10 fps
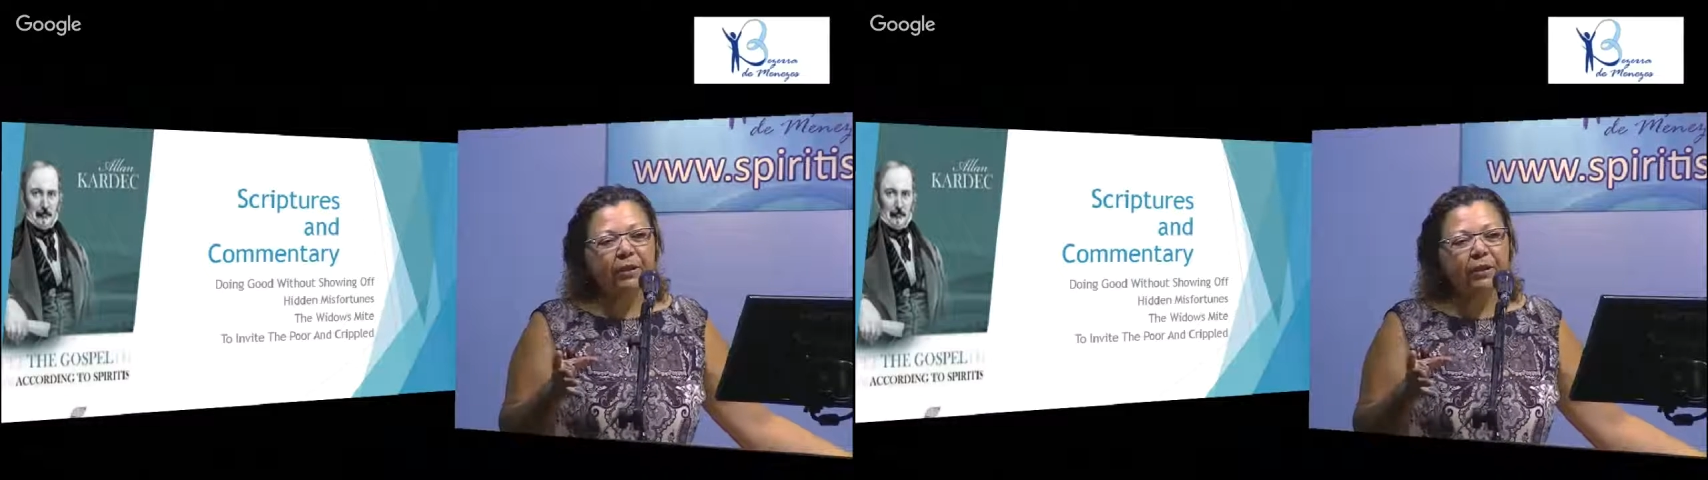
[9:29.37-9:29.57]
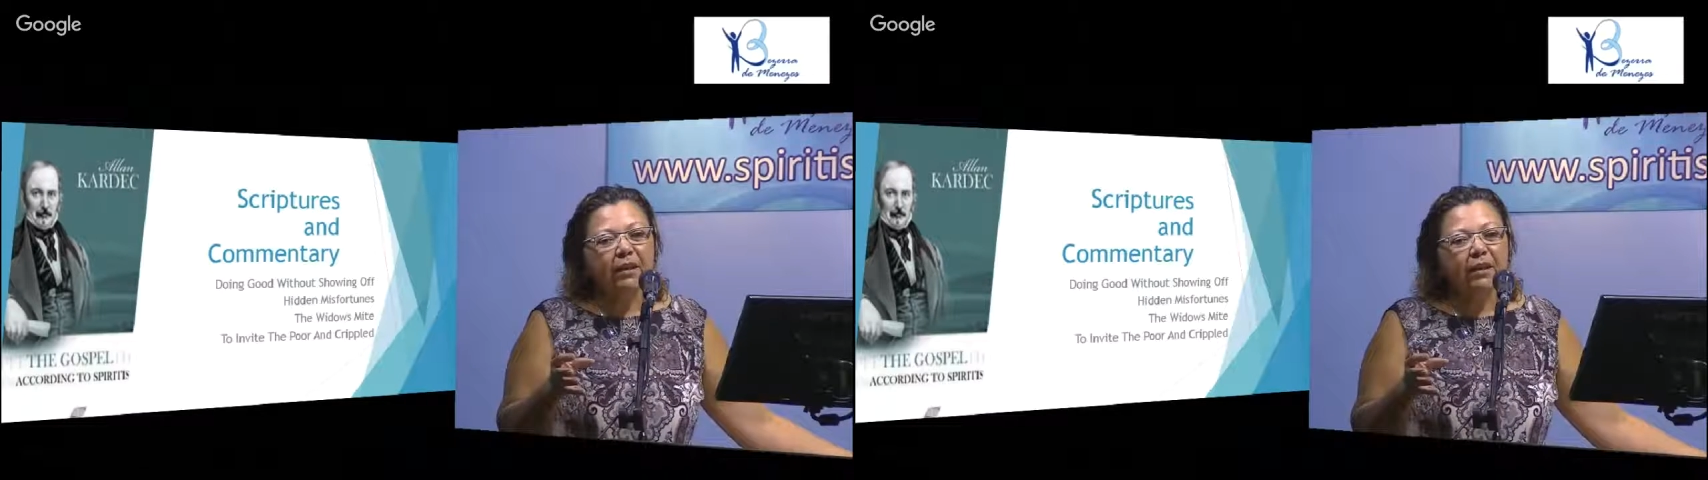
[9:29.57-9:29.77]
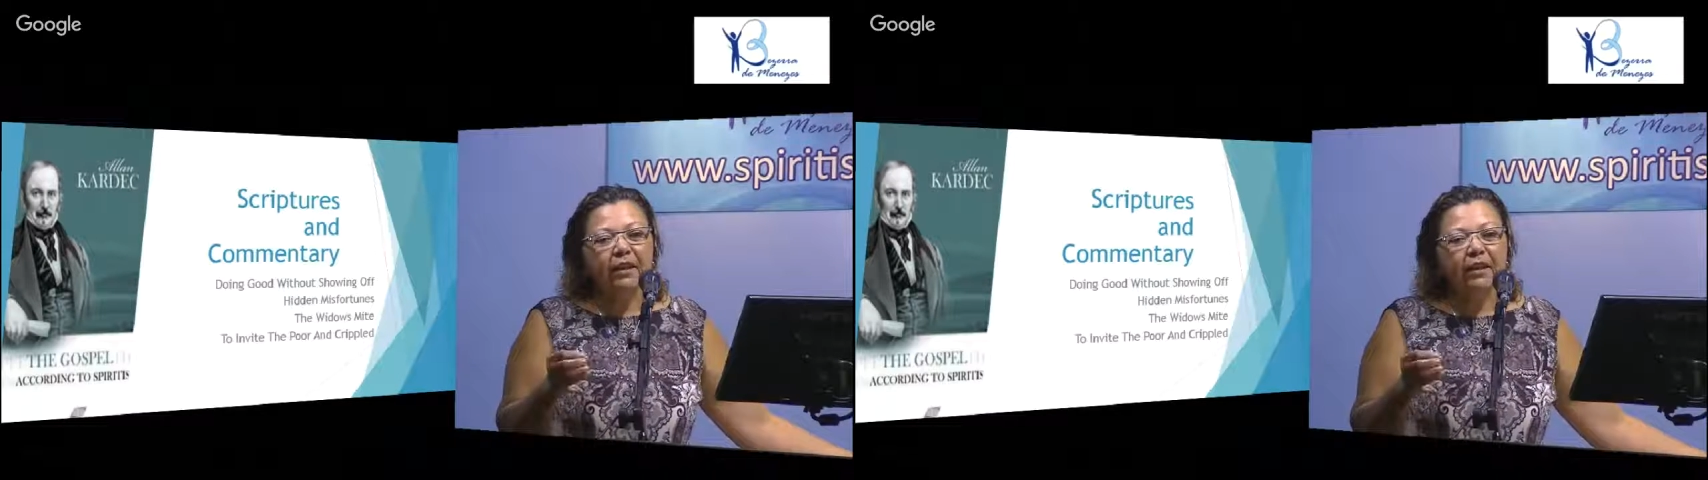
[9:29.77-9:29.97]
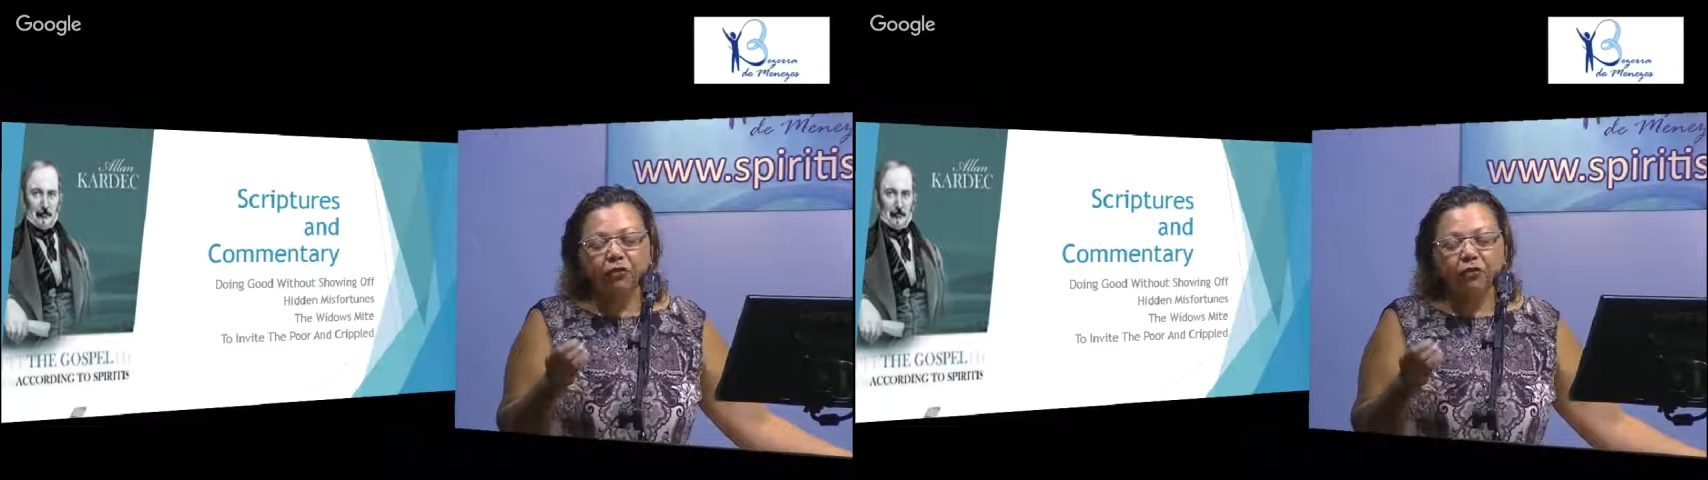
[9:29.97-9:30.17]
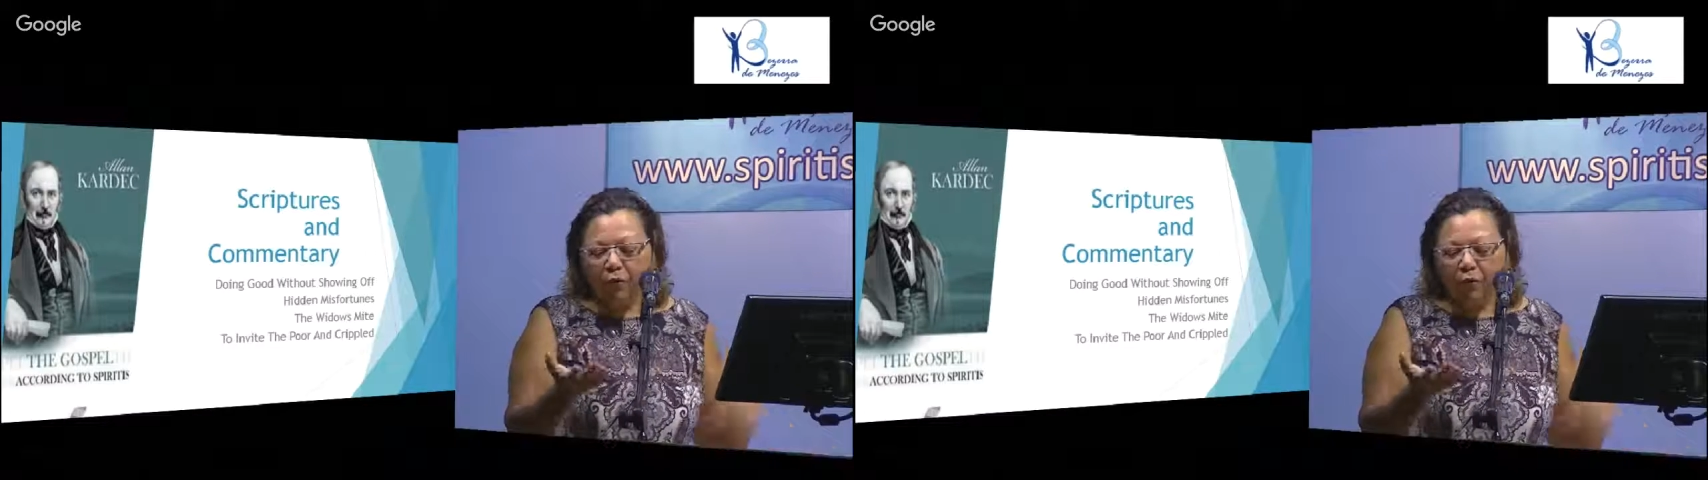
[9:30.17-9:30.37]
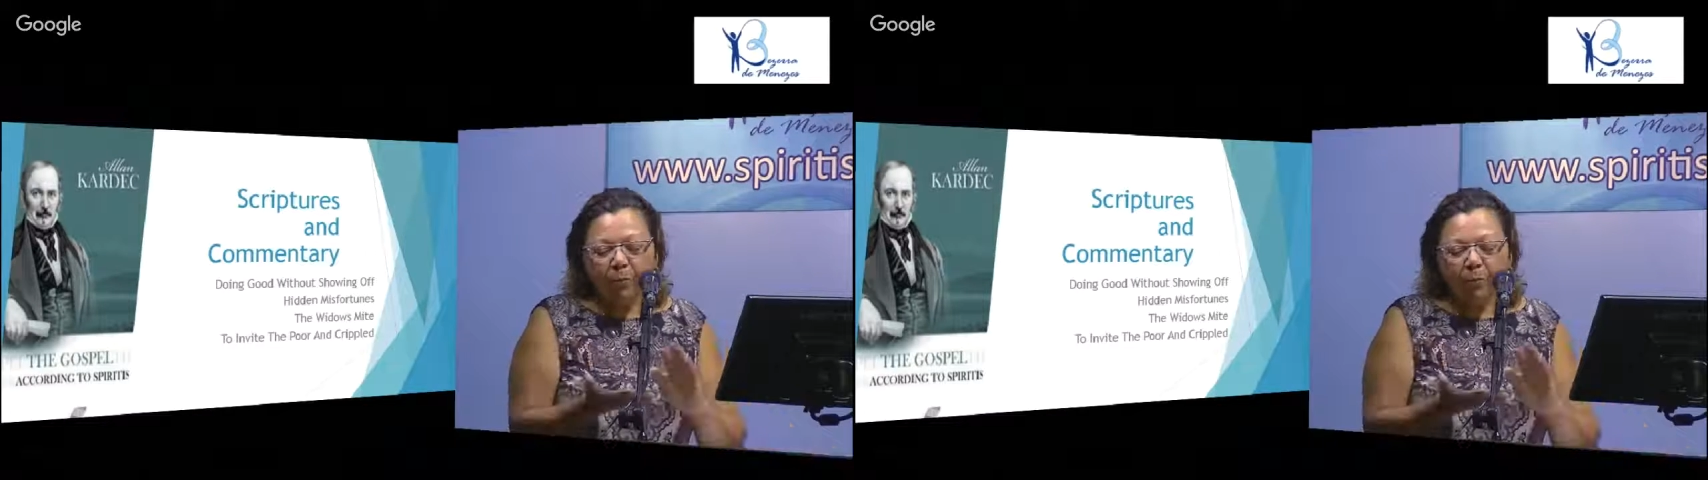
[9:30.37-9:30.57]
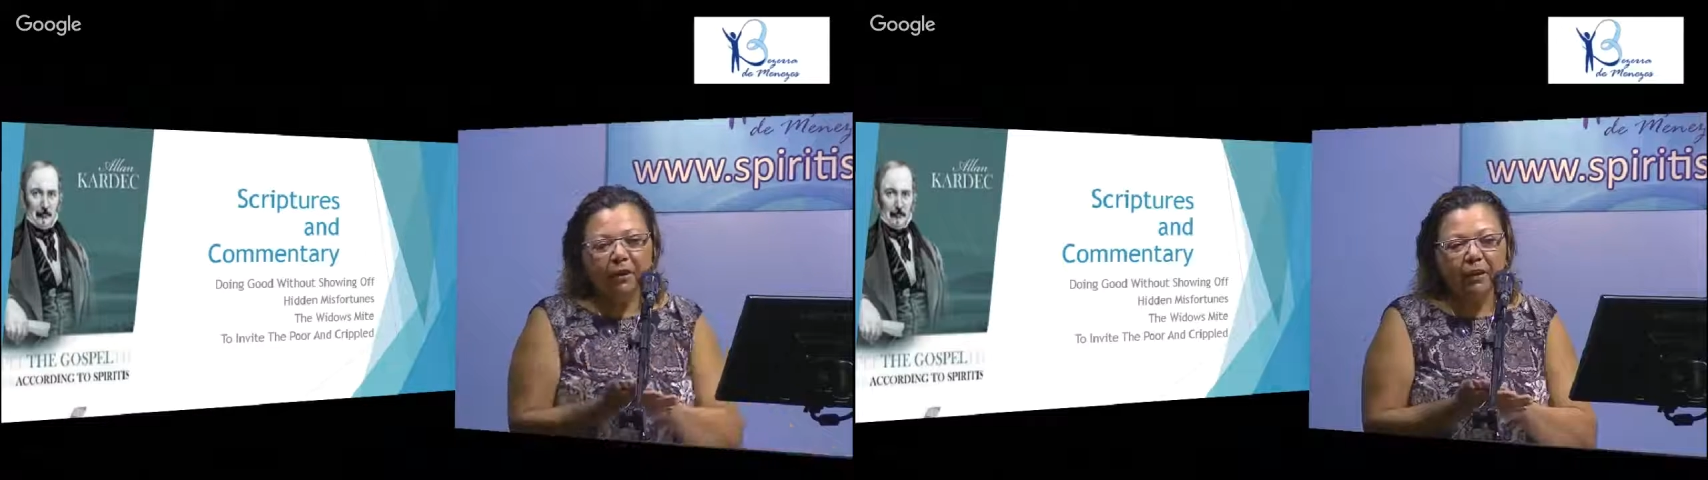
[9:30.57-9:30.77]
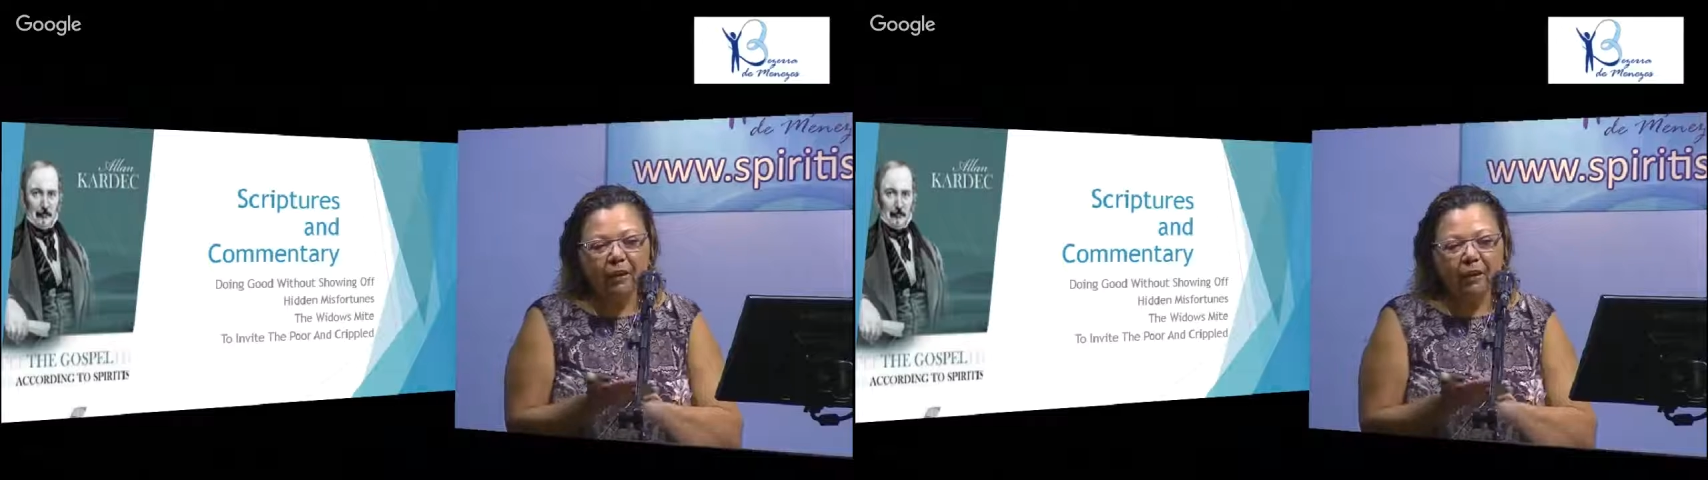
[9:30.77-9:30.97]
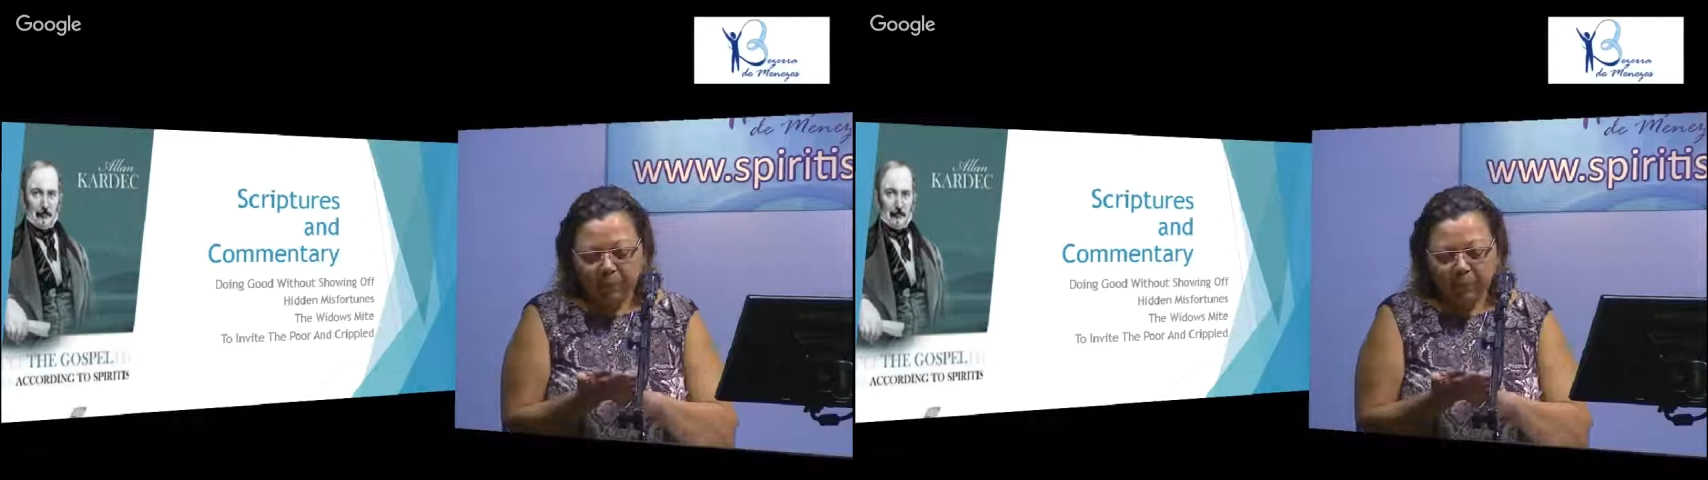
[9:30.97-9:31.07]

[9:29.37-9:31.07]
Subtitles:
that she opened her